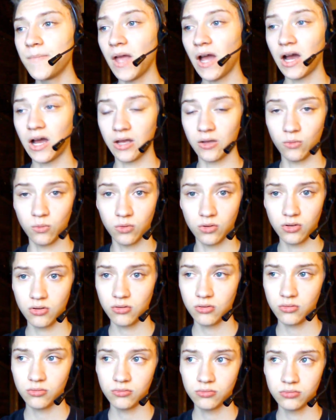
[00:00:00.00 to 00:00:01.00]
I
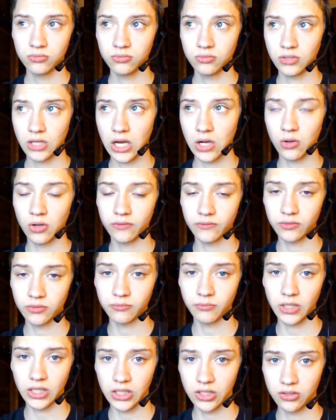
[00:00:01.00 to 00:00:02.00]
will, however,
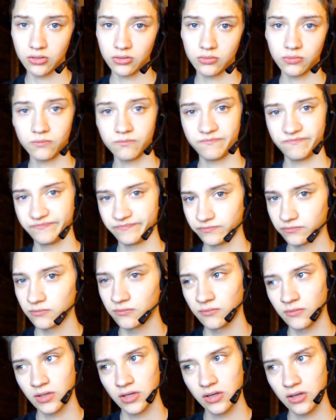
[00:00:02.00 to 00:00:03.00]
make
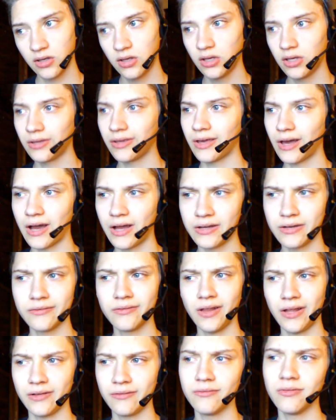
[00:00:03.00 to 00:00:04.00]
kind of
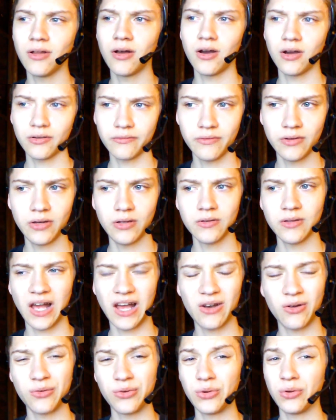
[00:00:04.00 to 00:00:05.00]
like vlog videos.
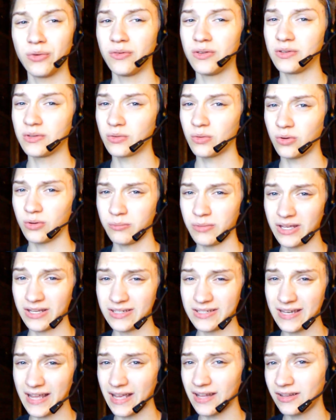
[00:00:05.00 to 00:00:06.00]
I don't know if it's going to be a
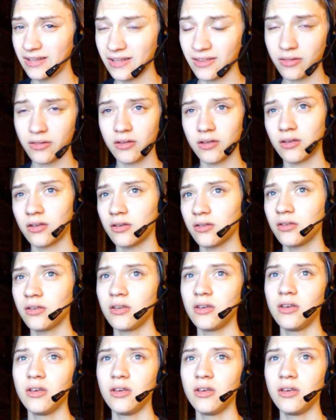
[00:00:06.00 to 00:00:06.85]
daily thing